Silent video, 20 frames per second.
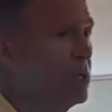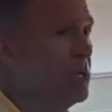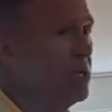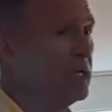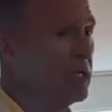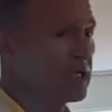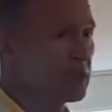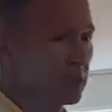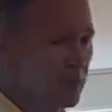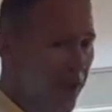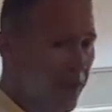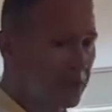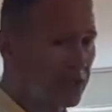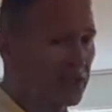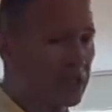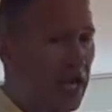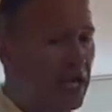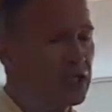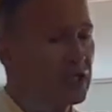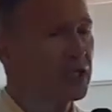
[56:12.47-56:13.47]
This is when I was
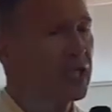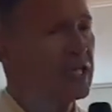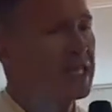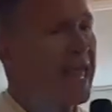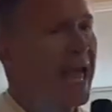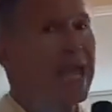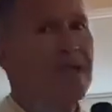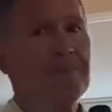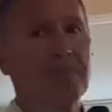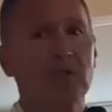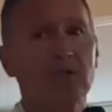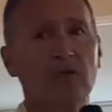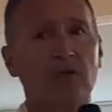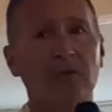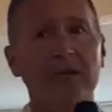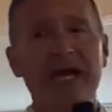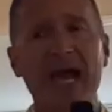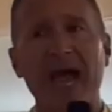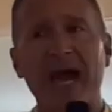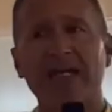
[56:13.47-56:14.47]
stationed in Naples, and
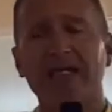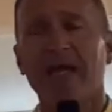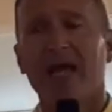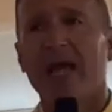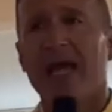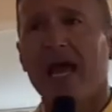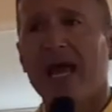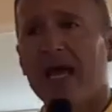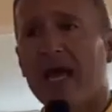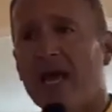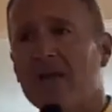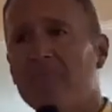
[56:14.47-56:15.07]
we had a, a